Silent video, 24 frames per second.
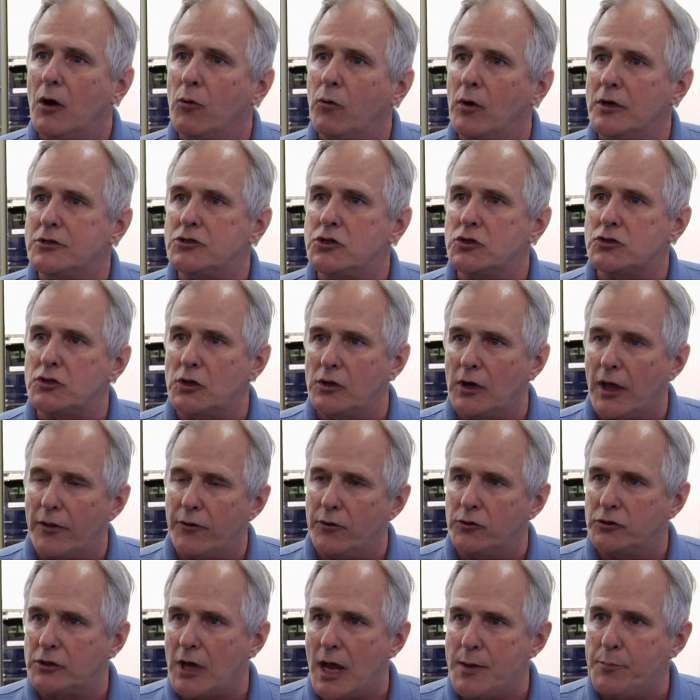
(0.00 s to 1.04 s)
which is
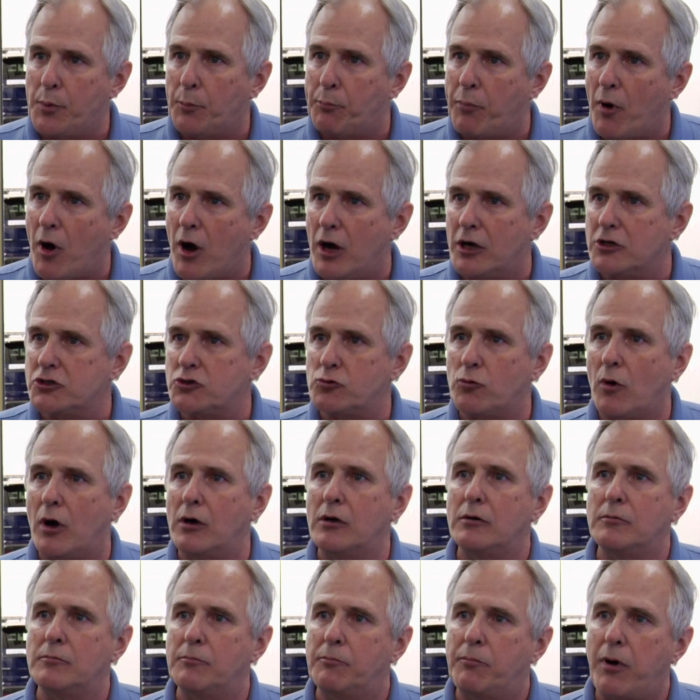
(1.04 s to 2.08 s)
another type of parts
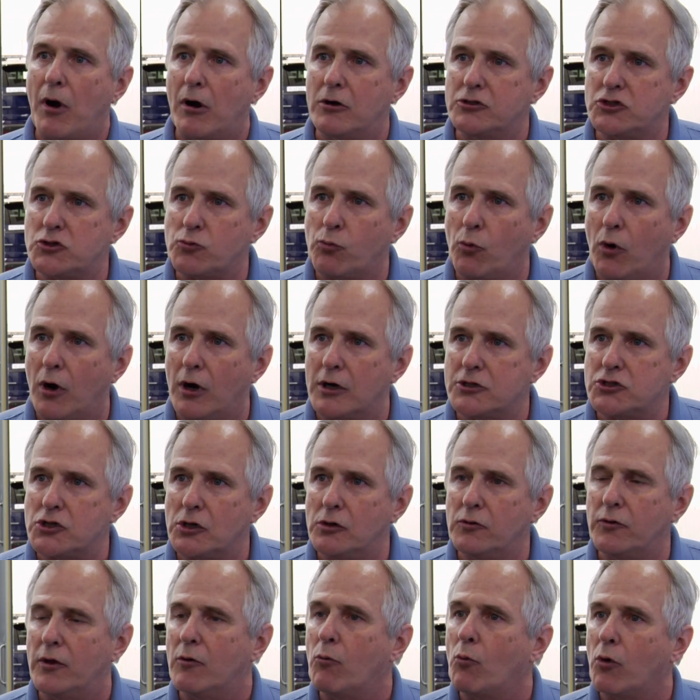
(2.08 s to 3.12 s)

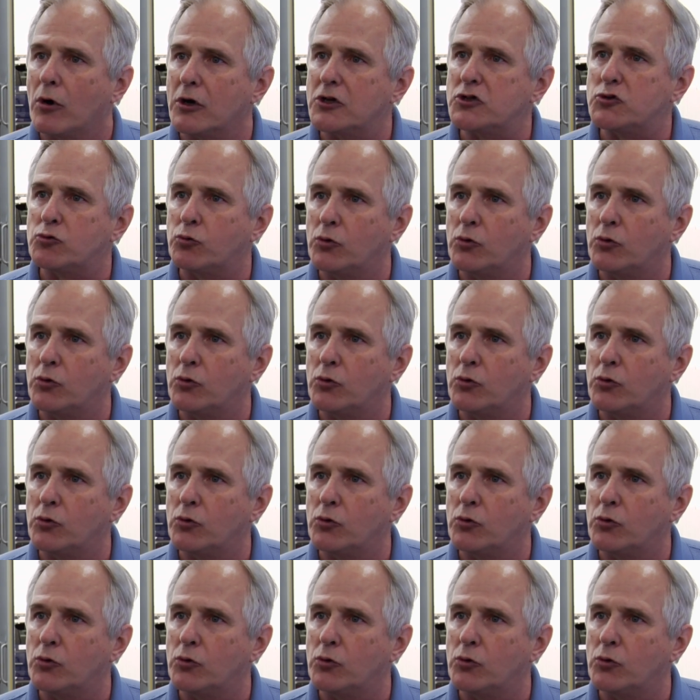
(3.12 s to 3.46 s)
washer that works